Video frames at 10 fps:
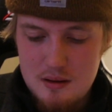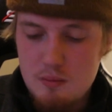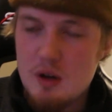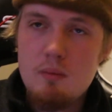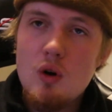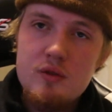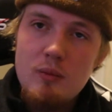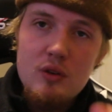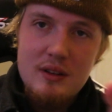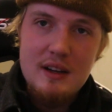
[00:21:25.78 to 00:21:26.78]
but most
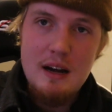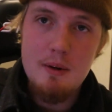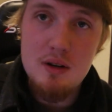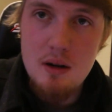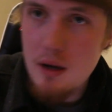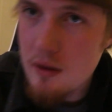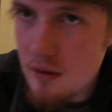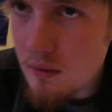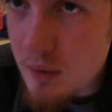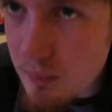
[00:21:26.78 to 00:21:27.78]
of the comments are nice.
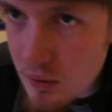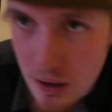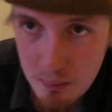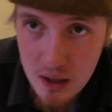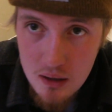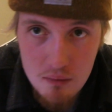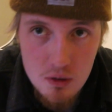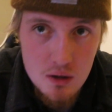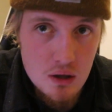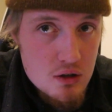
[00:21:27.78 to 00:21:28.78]
The people like being
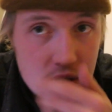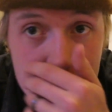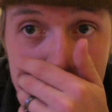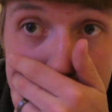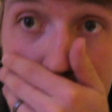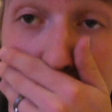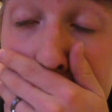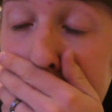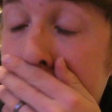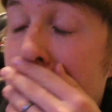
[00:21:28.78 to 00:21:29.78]
really interested in it
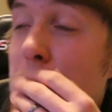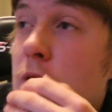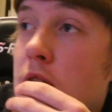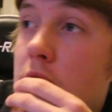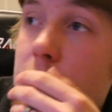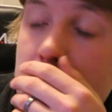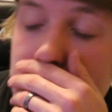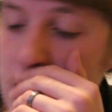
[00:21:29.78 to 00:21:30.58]
and whatnot. But